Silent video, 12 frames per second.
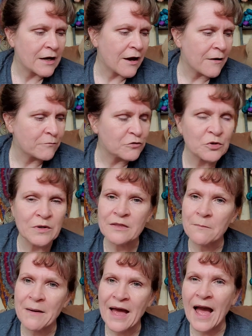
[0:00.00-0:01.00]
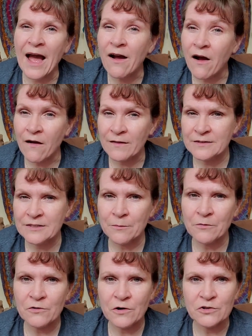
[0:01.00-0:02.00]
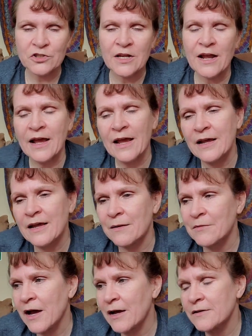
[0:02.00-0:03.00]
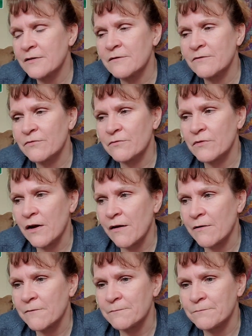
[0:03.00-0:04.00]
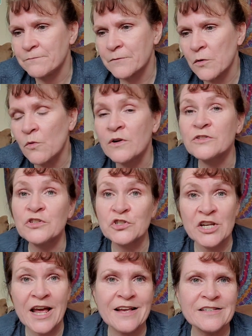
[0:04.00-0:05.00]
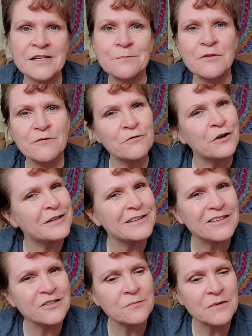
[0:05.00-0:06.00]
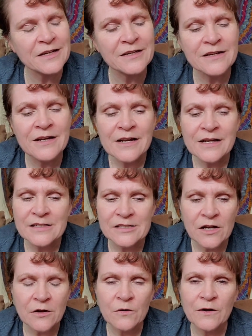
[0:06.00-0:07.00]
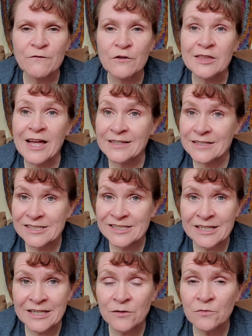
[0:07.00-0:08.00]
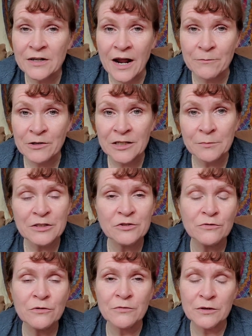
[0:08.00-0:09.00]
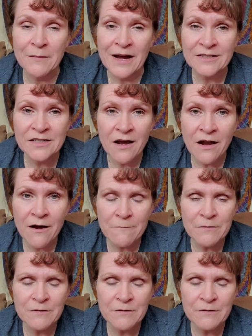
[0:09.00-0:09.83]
Um, doing the back all in double crochet, I'm kind of um, want to jazz up the front a little bit. So if you'd like to see what I'm going to be doing with my top,